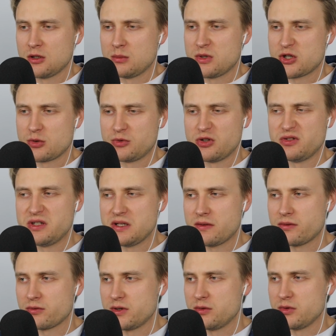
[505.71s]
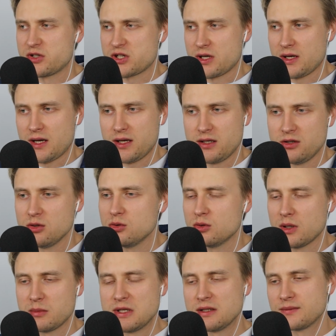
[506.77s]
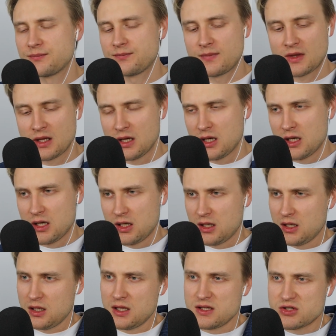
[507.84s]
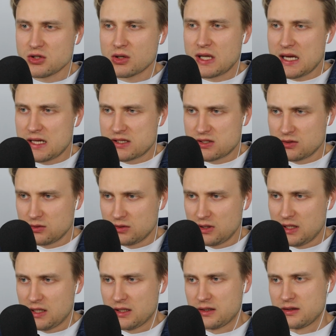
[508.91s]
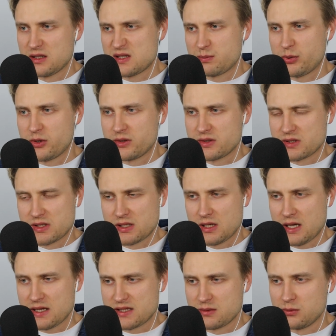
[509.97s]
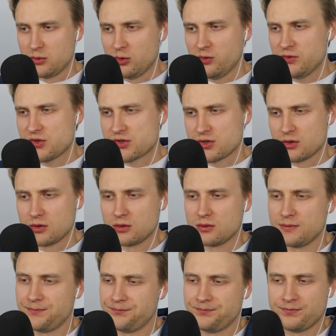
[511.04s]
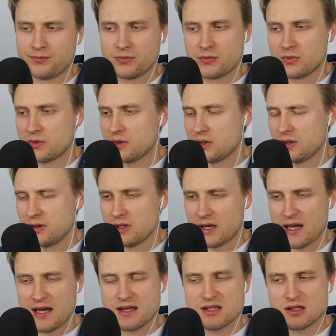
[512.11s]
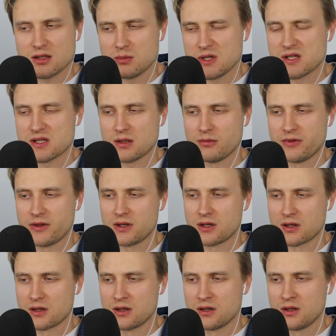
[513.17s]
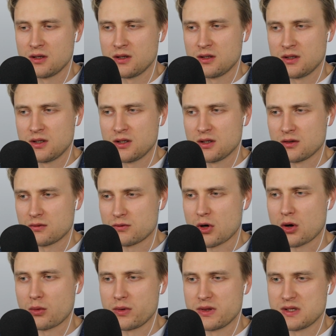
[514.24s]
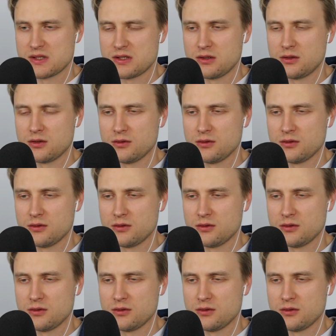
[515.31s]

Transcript: d3, which I knew, he's not castled, and this pawn hasn't moved, so there has to be something wrong with this,